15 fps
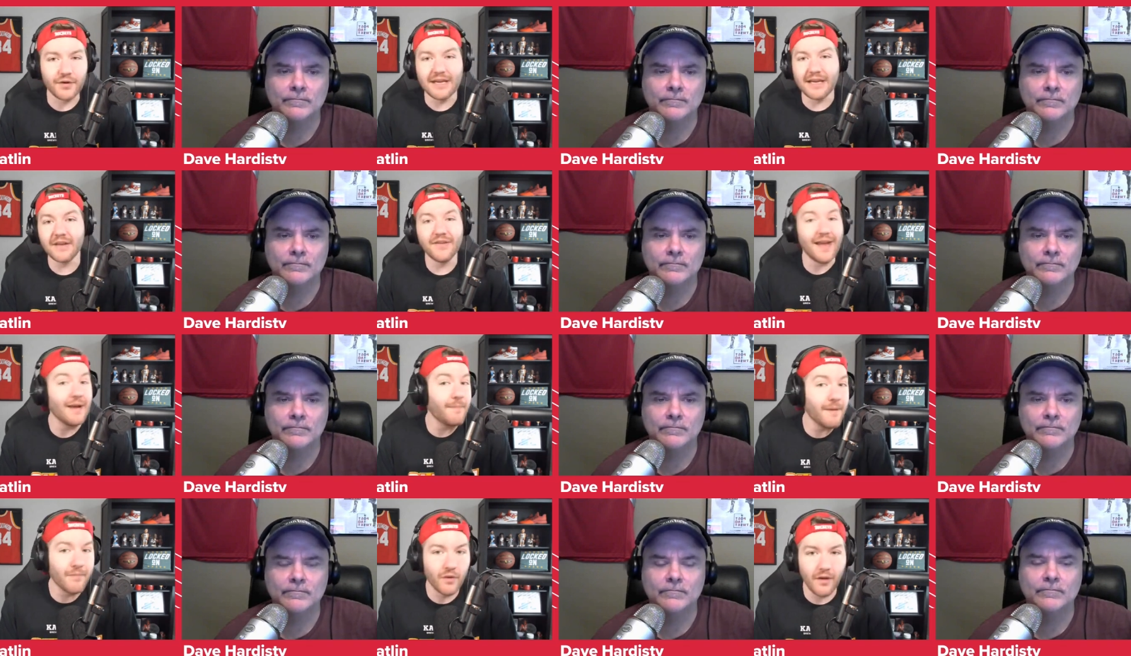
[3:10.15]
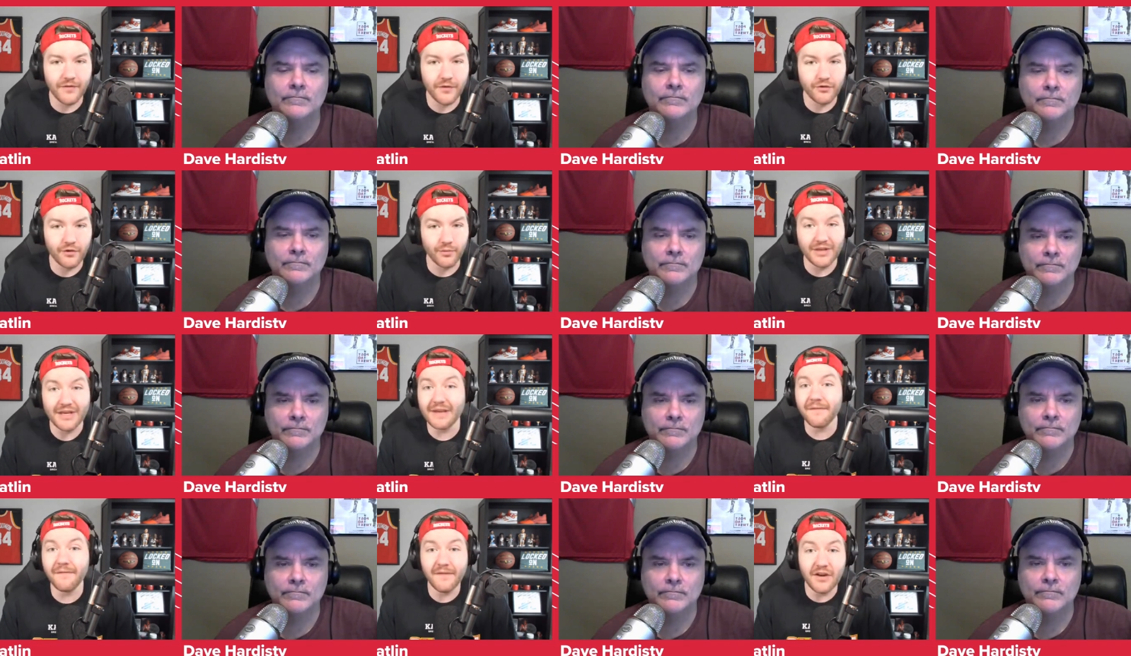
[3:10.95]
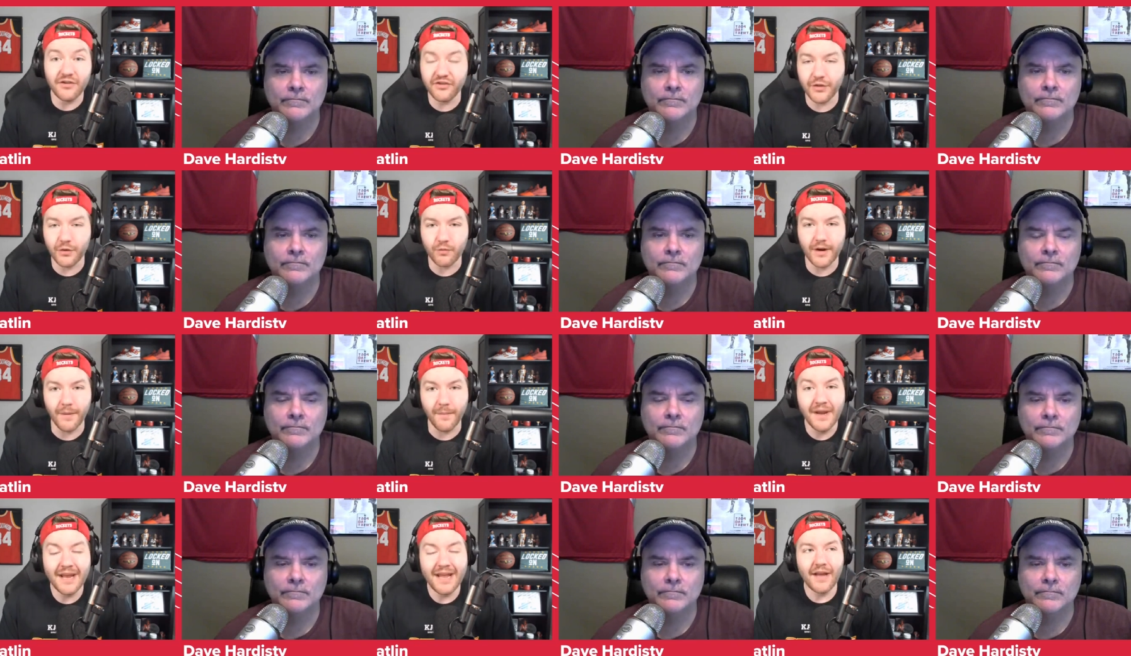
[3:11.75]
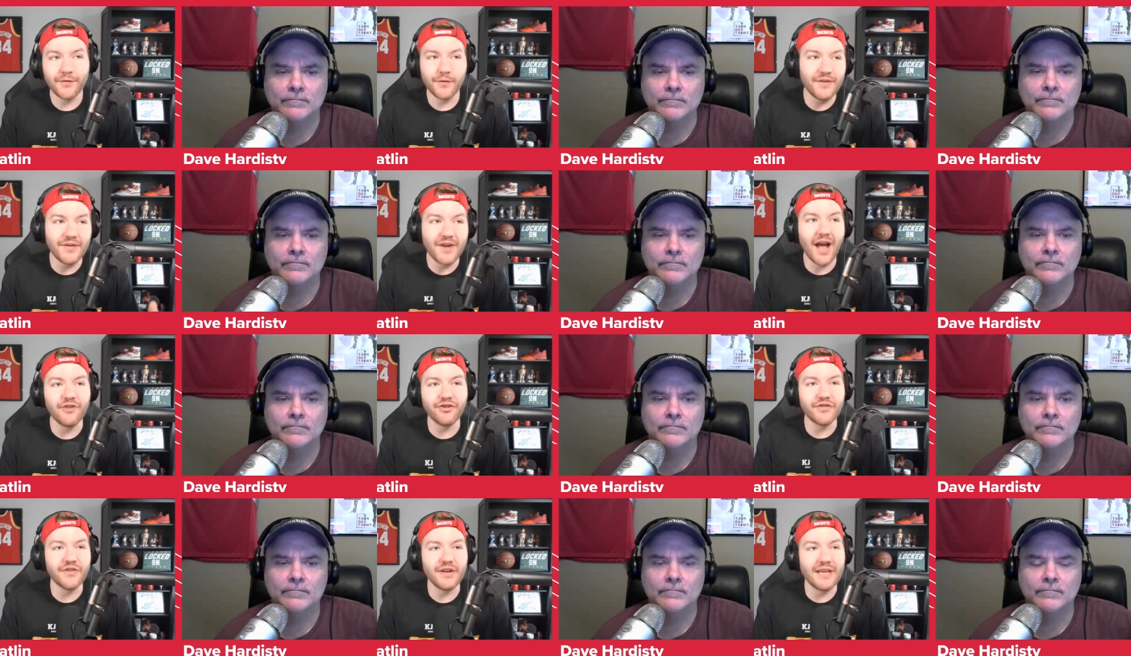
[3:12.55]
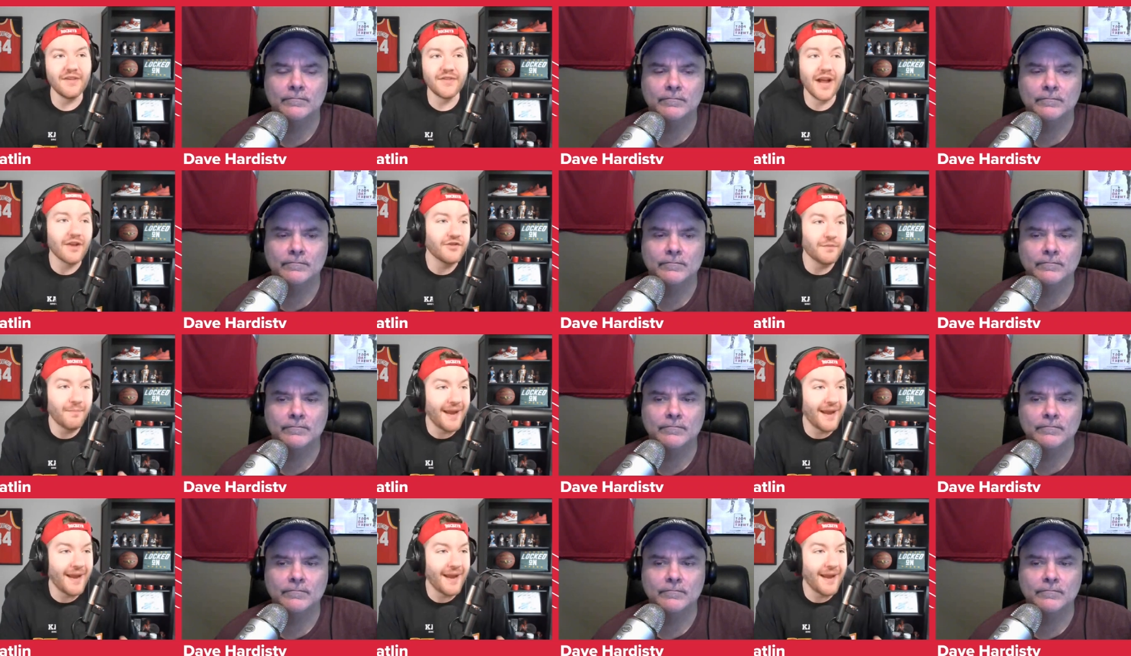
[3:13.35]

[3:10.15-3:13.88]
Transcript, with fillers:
Speaker 1: He can take people off the dribble. He can finish at the rim. So he's not just he's not